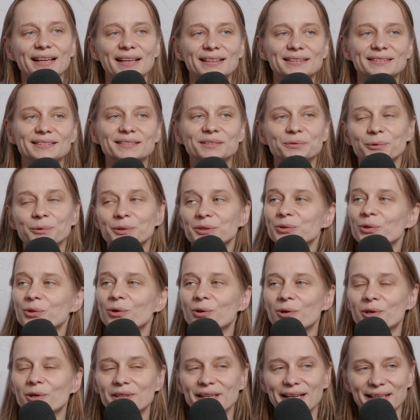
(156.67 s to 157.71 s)
as it
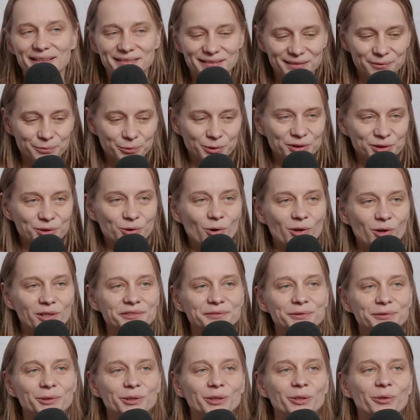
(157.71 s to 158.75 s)
was called
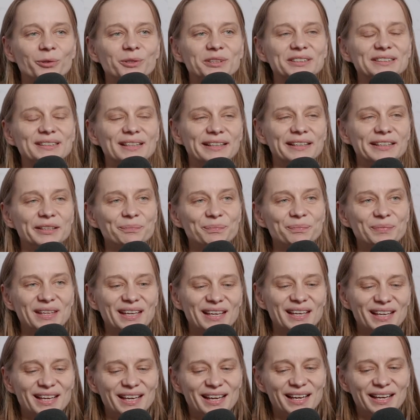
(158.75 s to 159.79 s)
for a long time.
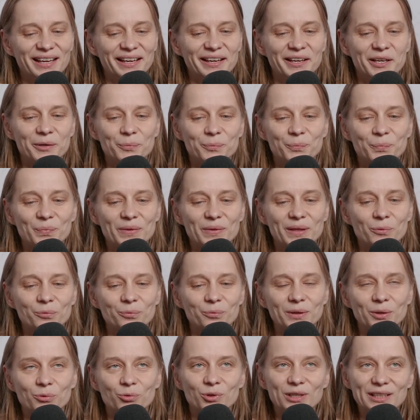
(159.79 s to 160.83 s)

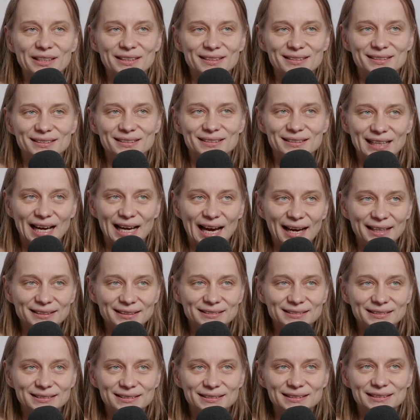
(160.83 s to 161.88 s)
We really
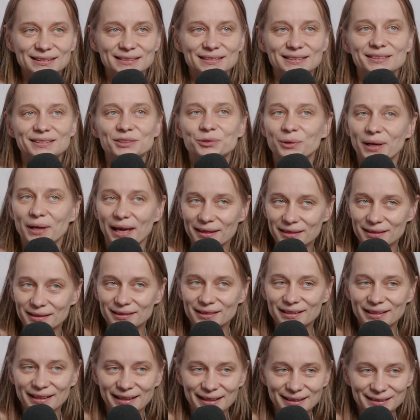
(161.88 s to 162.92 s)
started this together
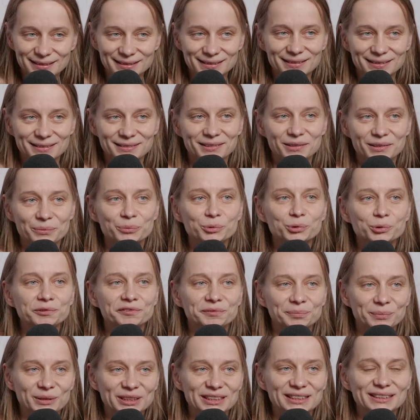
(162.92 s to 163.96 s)
as a
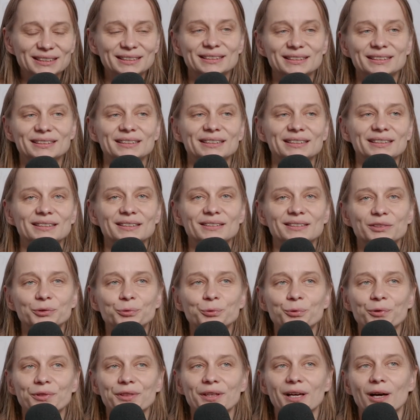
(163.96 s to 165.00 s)
movement in
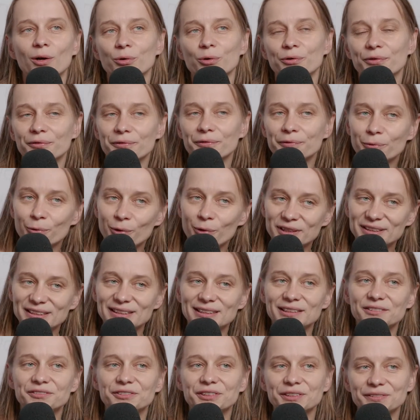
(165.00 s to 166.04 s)

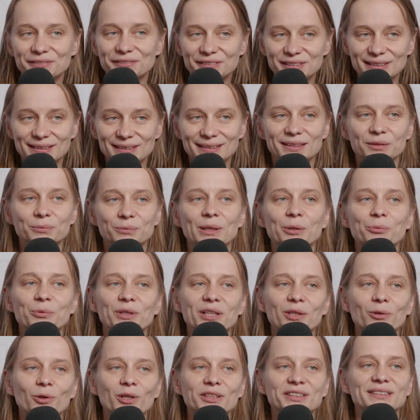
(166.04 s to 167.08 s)
2014-15 when we
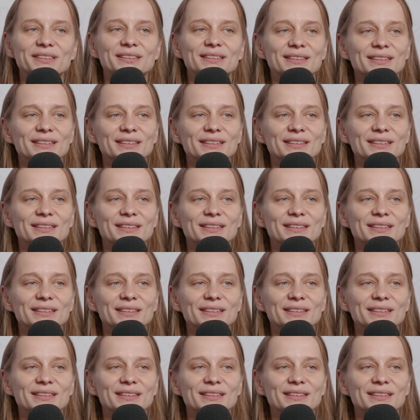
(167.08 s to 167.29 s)
got